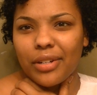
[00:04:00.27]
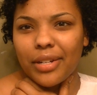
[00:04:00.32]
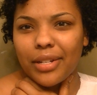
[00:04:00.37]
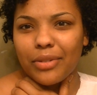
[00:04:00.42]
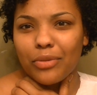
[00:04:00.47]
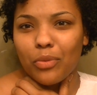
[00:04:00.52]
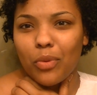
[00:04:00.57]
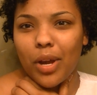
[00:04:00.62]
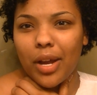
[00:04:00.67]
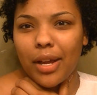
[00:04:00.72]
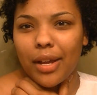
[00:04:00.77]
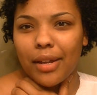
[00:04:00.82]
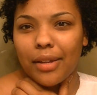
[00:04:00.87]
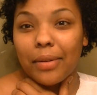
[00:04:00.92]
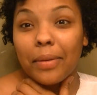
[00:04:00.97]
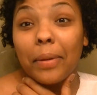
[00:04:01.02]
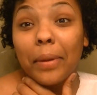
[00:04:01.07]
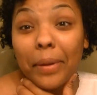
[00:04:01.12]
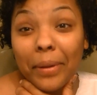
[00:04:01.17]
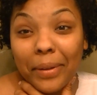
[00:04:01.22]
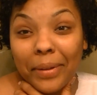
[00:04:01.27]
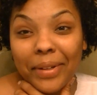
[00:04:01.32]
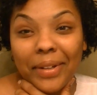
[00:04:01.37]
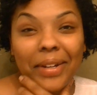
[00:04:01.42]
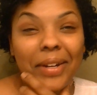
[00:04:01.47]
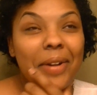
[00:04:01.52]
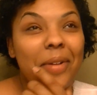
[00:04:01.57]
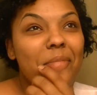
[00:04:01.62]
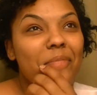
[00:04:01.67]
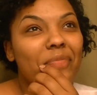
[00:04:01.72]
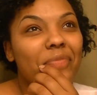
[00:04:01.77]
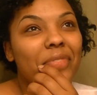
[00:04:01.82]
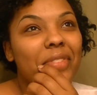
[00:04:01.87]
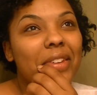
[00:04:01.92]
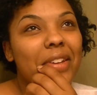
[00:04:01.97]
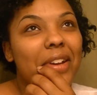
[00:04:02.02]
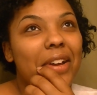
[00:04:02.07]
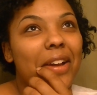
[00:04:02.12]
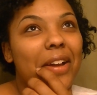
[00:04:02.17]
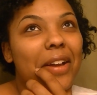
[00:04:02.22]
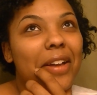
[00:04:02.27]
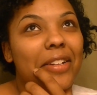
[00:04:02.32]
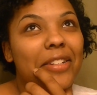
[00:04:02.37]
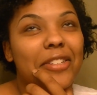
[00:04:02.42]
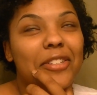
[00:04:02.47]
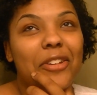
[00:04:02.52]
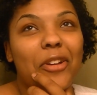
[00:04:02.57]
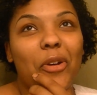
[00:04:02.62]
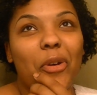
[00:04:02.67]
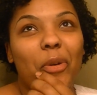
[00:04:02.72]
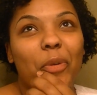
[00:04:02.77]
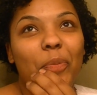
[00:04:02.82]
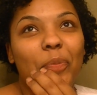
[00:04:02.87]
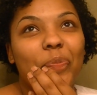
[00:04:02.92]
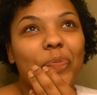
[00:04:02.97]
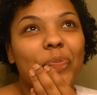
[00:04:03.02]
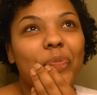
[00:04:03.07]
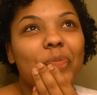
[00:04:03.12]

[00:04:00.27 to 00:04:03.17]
this wine. And so